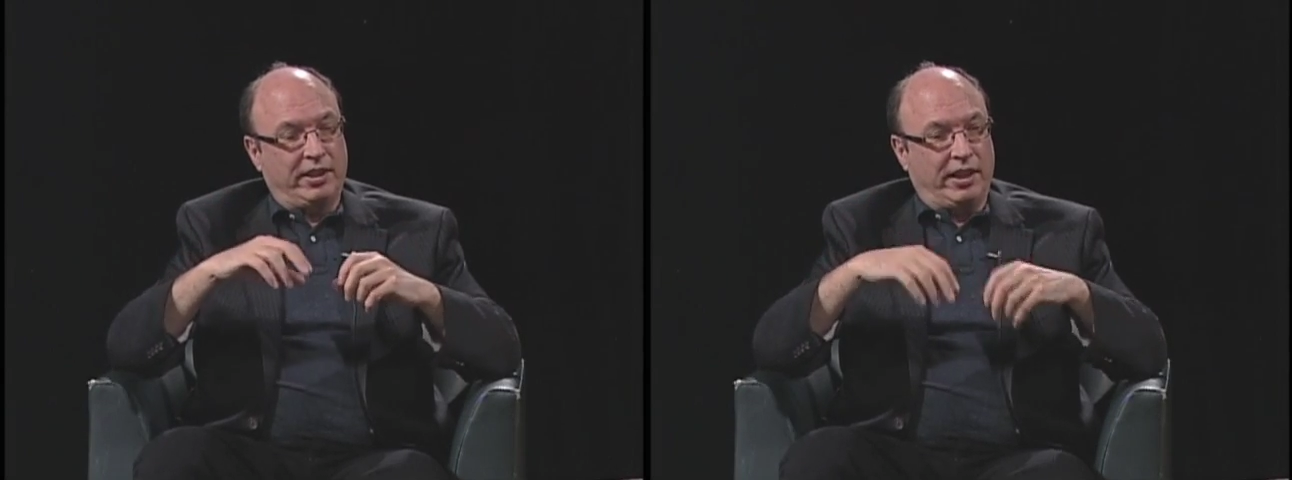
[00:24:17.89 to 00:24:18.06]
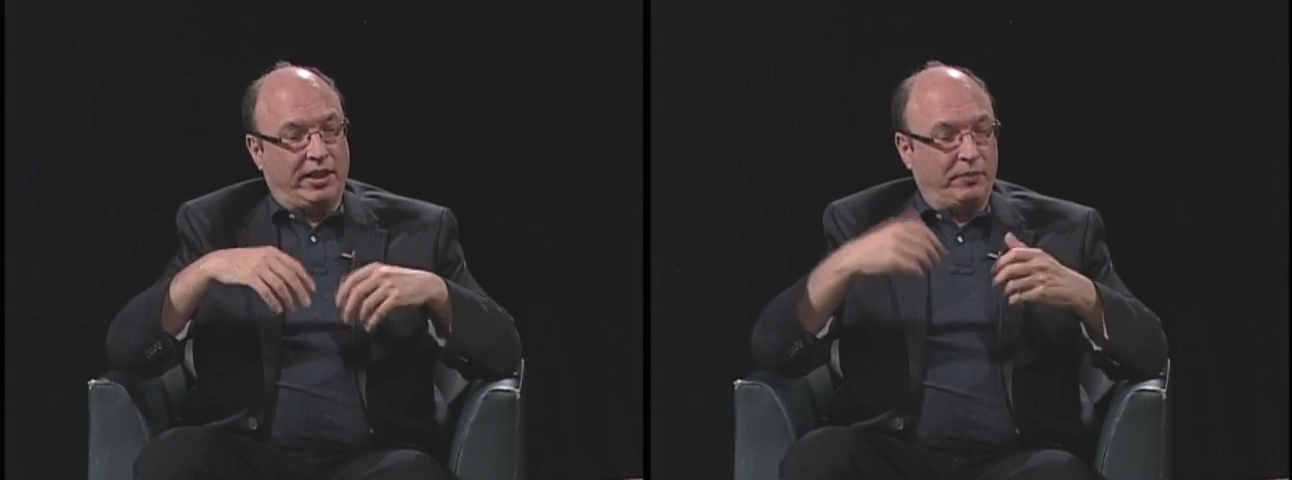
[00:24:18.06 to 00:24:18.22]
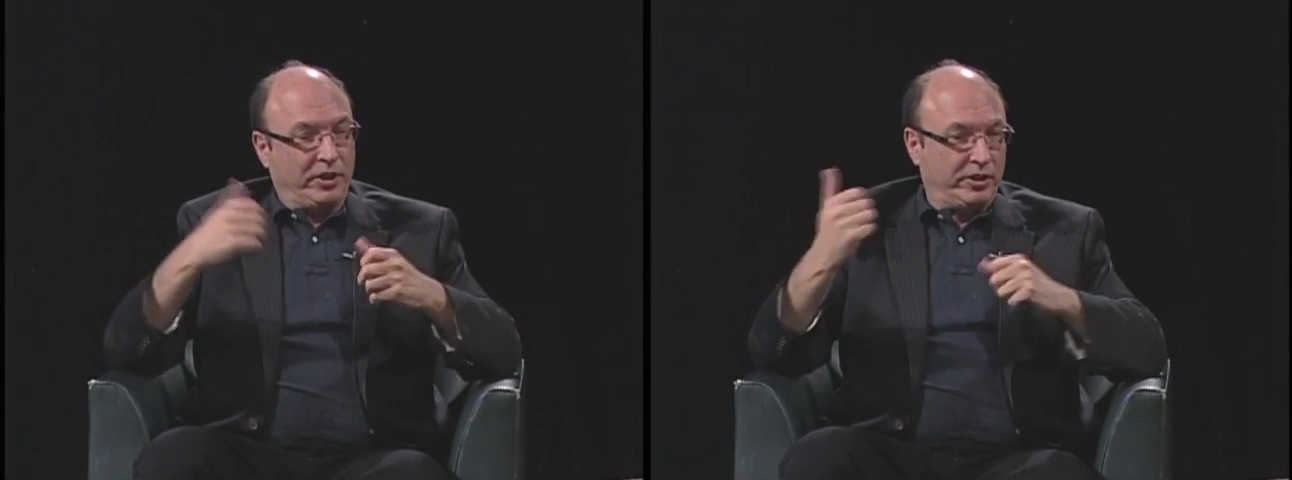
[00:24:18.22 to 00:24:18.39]

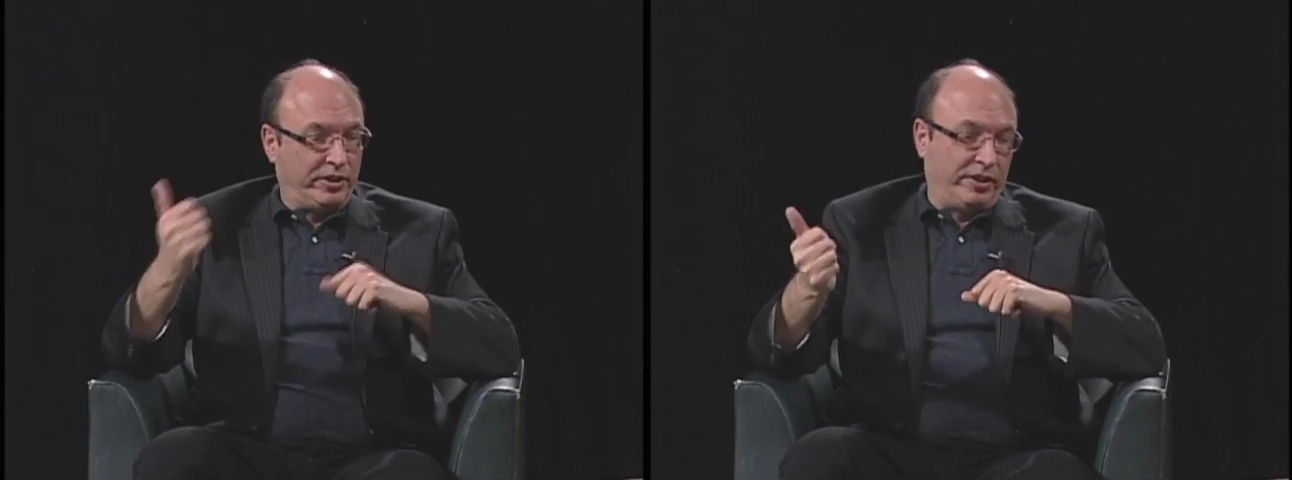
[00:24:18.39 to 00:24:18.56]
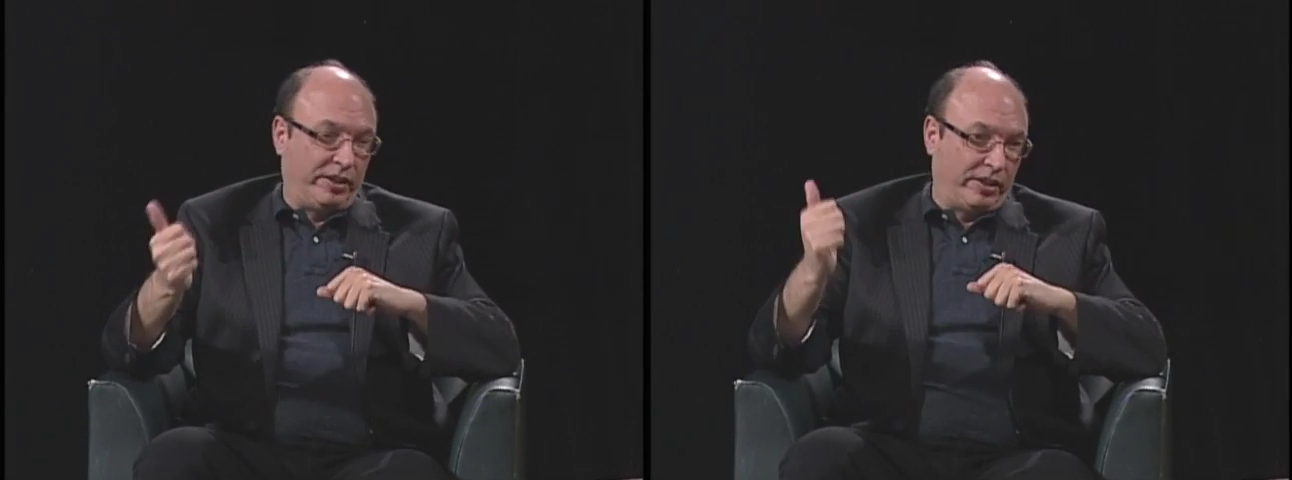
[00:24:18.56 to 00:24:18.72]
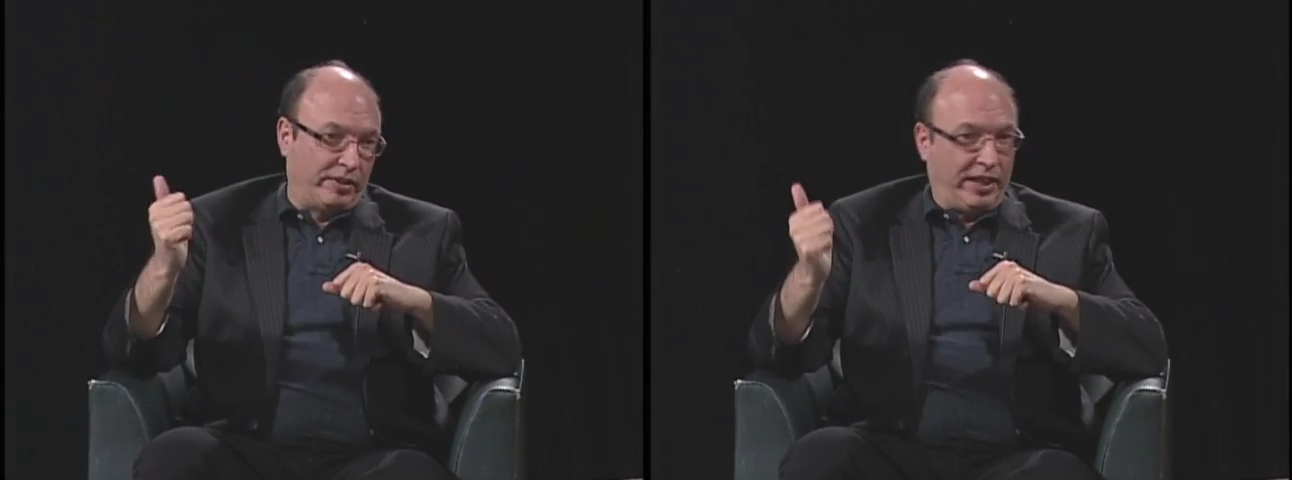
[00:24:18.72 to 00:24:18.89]
I
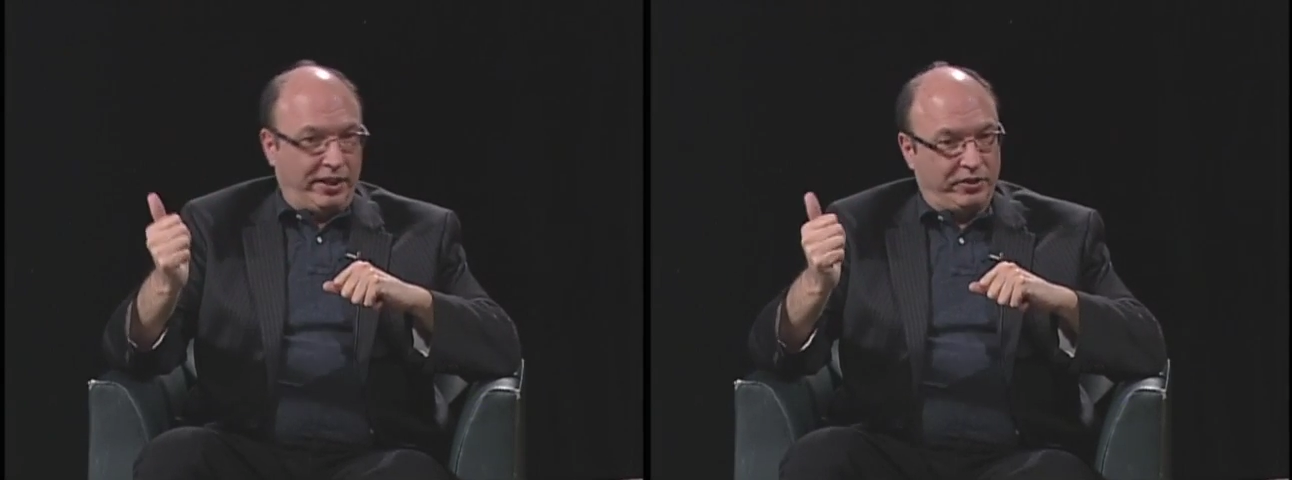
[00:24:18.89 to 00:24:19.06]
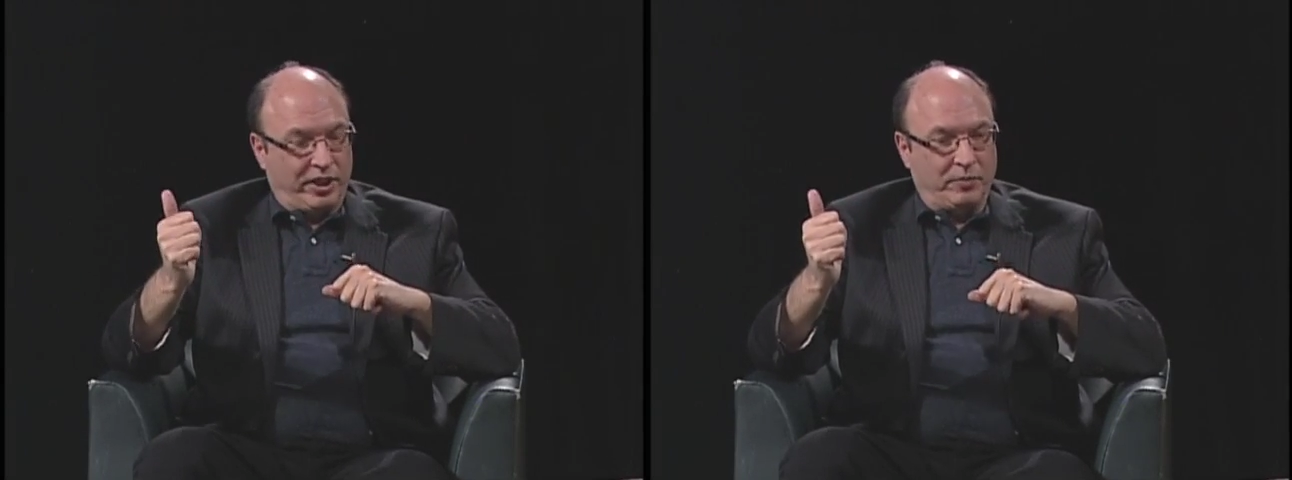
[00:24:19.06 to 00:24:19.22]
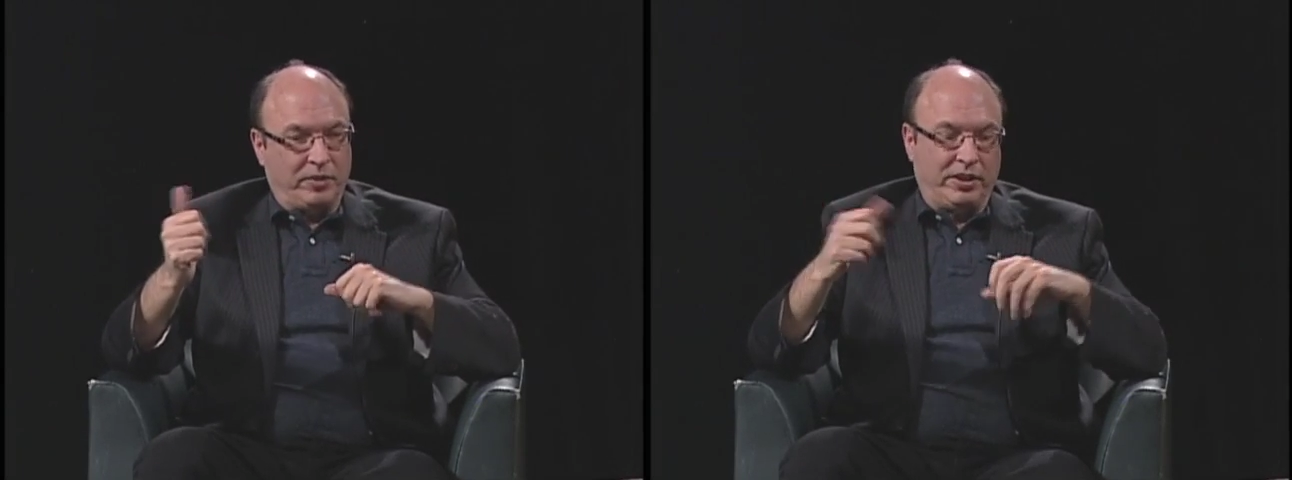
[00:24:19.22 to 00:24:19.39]
mentioned in our last
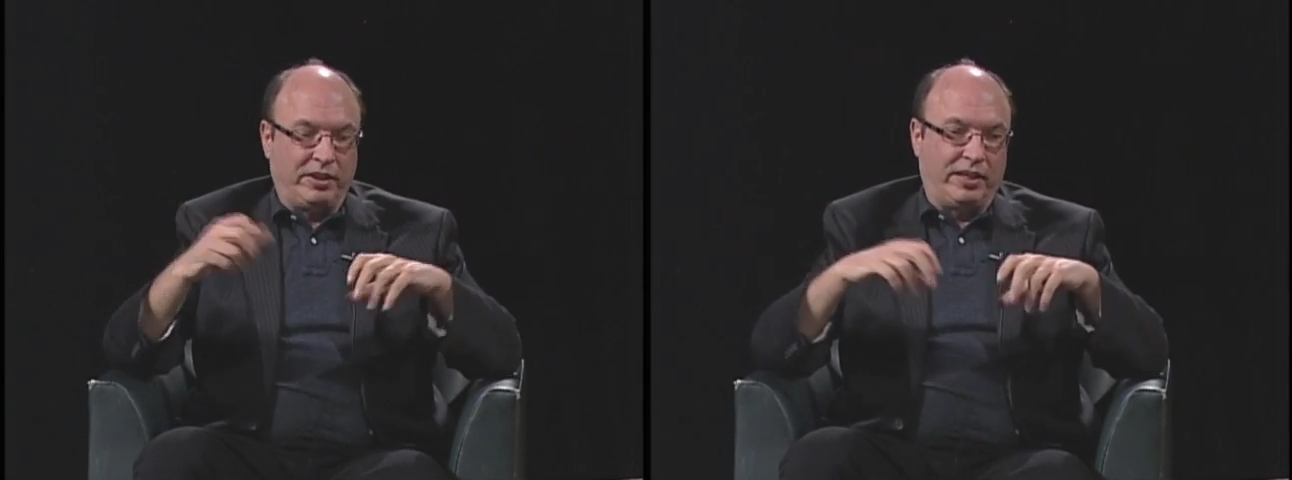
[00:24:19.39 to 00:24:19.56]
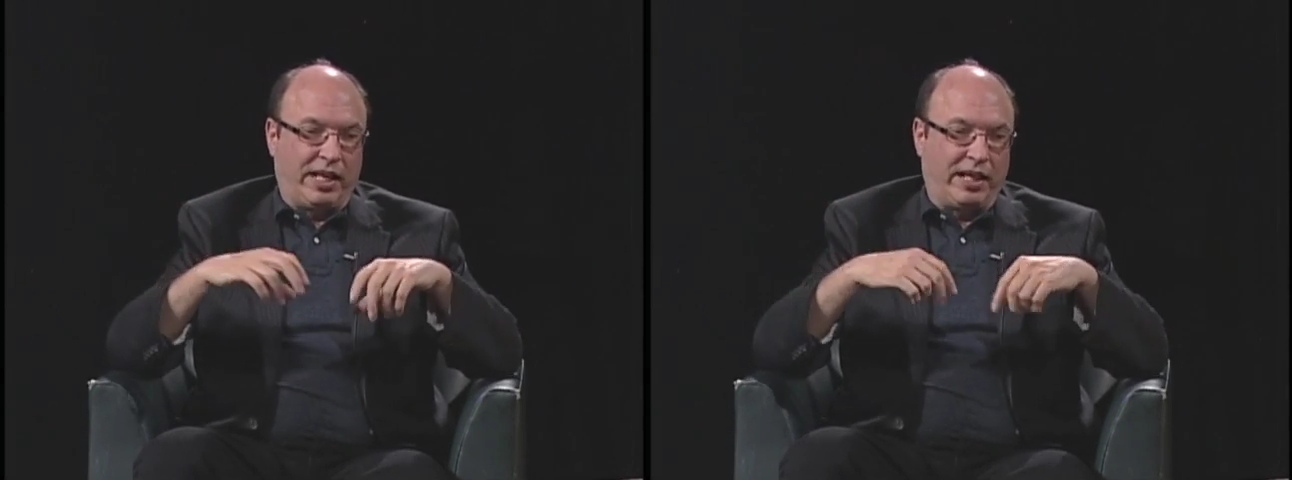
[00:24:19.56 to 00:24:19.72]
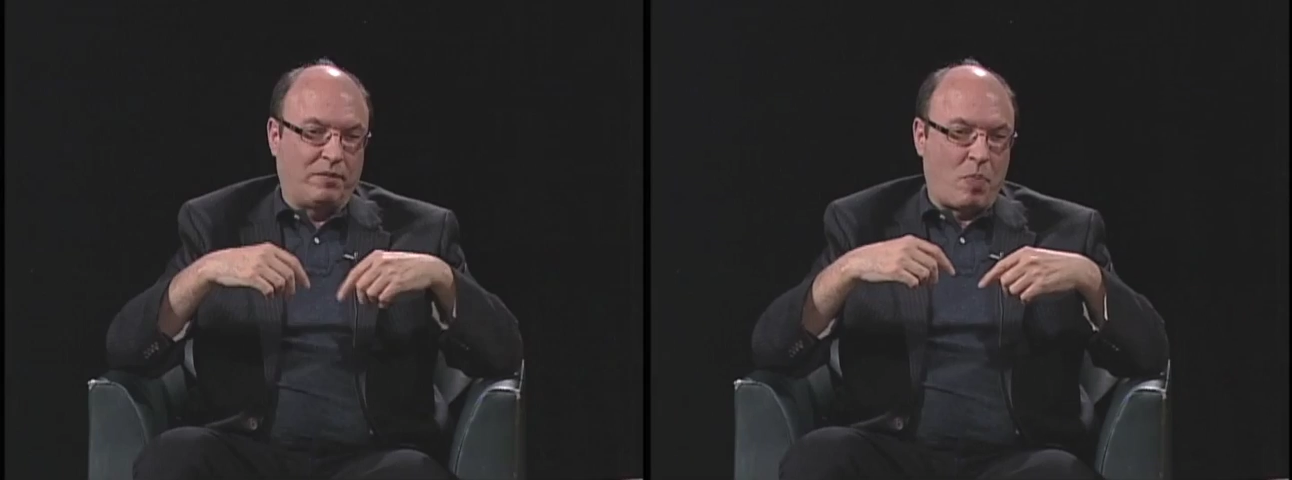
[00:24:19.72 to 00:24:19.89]
segment
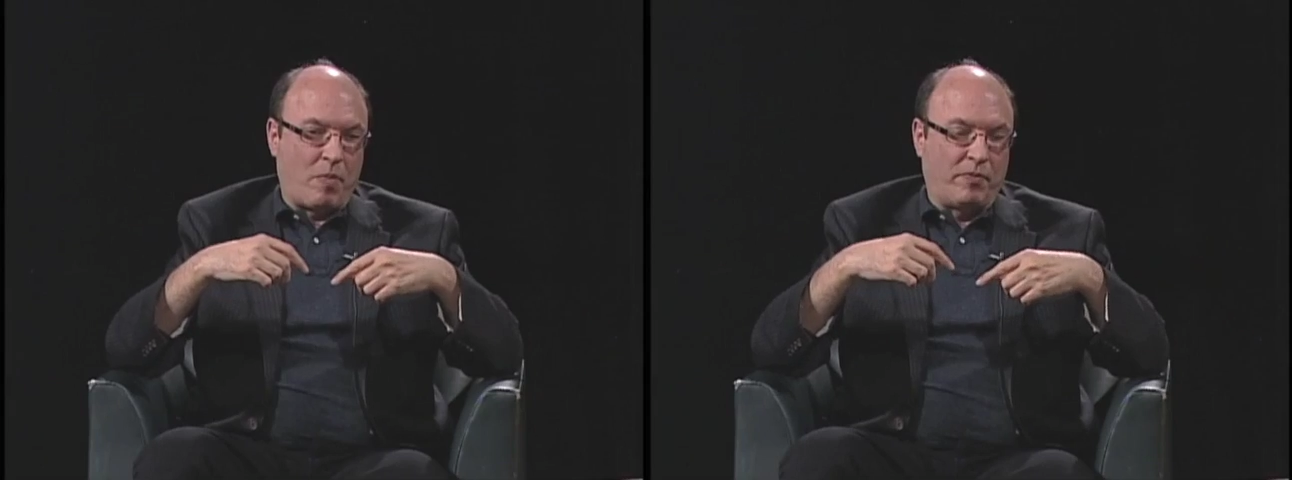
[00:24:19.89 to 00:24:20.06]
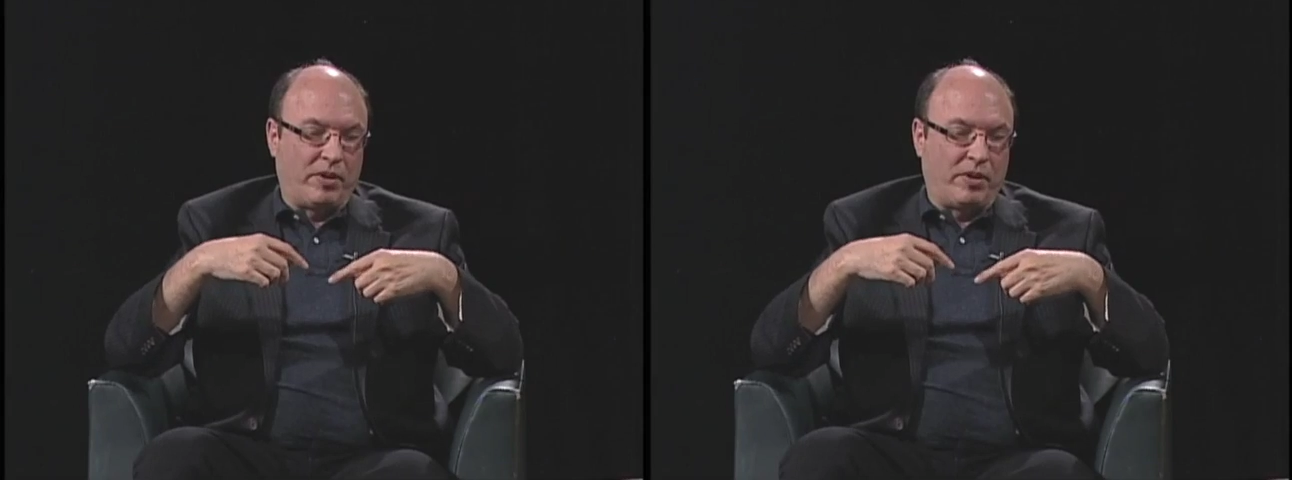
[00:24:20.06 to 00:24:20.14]
that